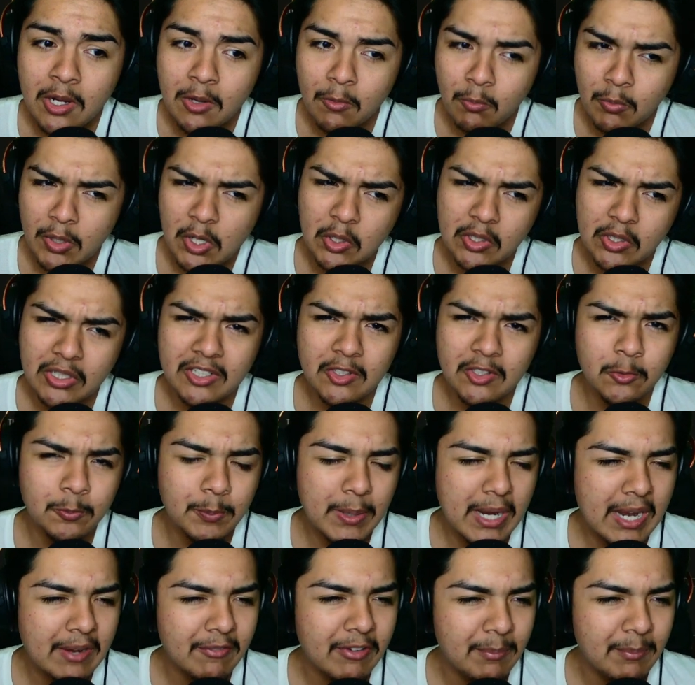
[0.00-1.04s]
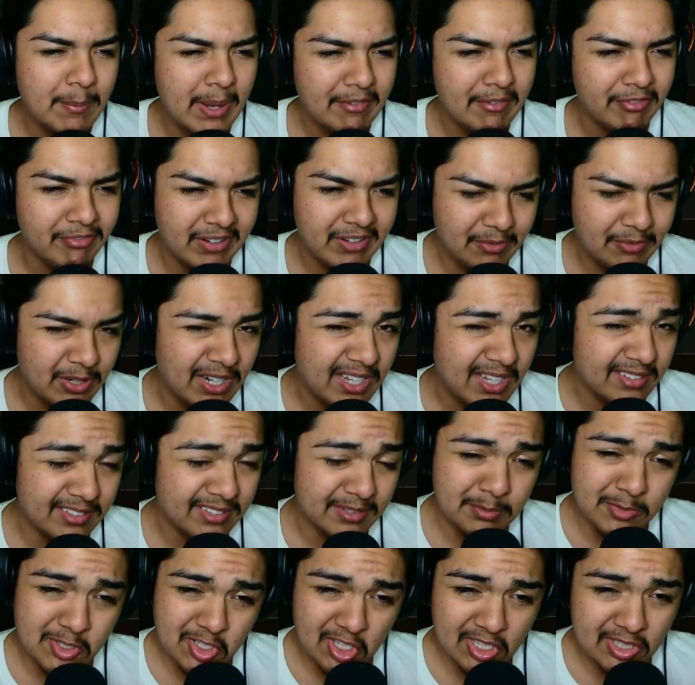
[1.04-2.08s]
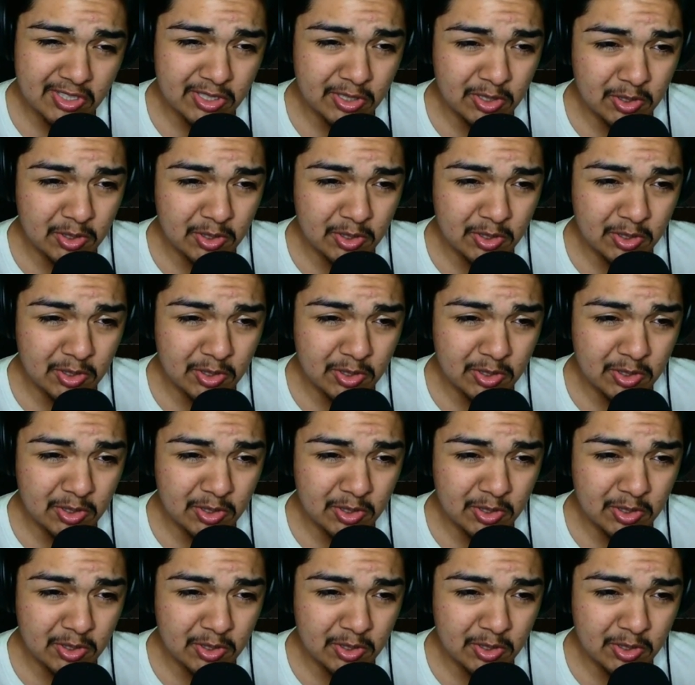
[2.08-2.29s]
Wellgun is probably my favorite SMG to